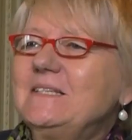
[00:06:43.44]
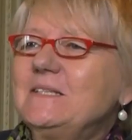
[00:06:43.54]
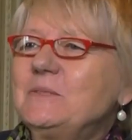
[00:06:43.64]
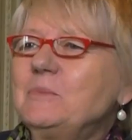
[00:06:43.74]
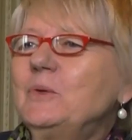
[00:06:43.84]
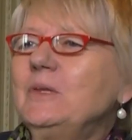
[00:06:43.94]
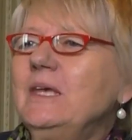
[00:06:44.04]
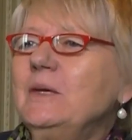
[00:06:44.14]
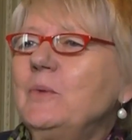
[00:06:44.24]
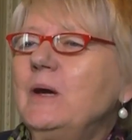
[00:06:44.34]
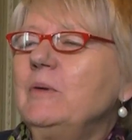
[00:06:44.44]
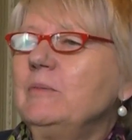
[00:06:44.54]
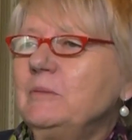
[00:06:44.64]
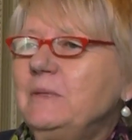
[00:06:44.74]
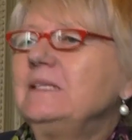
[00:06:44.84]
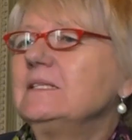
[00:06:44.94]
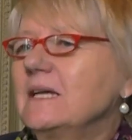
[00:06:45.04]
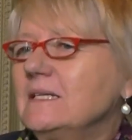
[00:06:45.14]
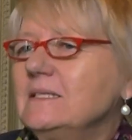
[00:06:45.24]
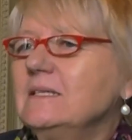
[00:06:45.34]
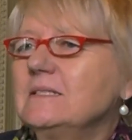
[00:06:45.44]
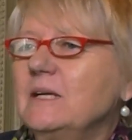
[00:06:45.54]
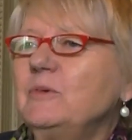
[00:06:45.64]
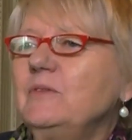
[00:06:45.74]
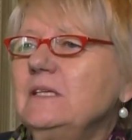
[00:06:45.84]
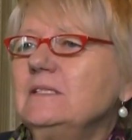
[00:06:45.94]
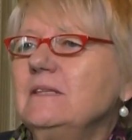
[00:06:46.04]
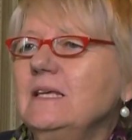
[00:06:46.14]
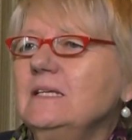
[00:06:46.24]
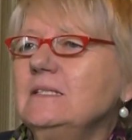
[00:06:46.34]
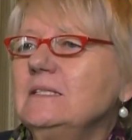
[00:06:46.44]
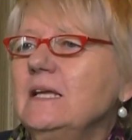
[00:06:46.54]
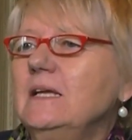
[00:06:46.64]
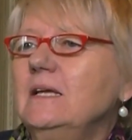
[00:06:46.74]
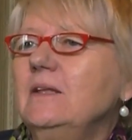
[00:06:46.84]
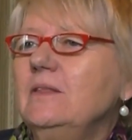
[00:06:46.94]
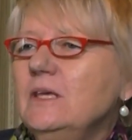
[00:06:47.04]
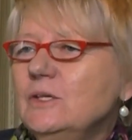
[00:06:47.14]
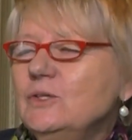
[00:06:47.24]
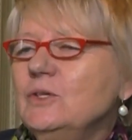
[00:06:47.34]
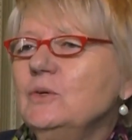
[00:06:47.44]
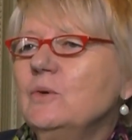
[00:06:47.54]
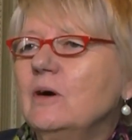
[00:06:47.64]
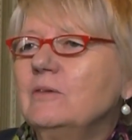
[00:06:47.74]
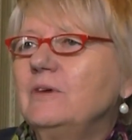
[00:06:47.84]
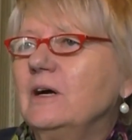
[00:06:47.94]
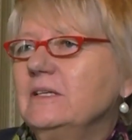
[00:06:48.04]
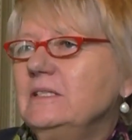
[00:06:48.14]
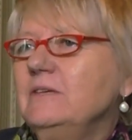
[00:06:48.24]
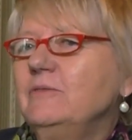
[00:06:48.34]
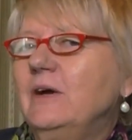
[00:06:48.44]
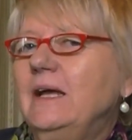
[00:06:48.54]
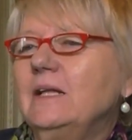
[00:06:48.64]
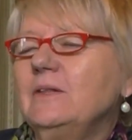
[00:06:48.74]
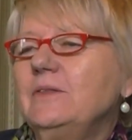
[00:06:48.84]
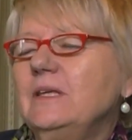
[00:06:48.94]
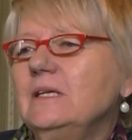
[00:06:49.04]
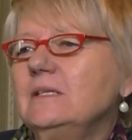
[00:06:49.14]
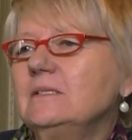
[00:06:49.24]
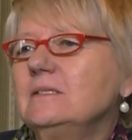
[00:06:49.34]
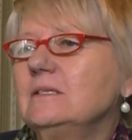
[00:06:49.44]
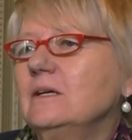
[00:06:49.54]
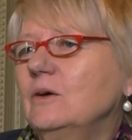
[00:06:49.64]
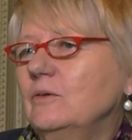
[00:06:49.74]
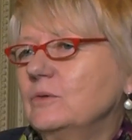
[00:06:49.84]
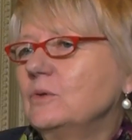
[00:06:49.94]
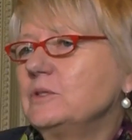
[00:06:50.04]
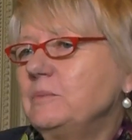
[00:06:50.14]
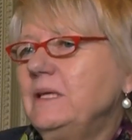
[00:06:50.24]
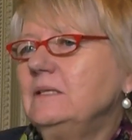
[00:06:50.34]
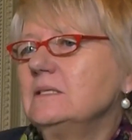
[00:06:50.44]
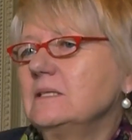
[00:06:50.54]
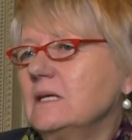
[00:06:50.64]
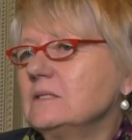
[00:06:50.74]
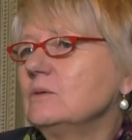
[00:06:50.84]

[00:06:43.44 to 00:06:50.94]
this morning, where we will be discussing some of these things. The issue of R&D for health is, of course, being discussed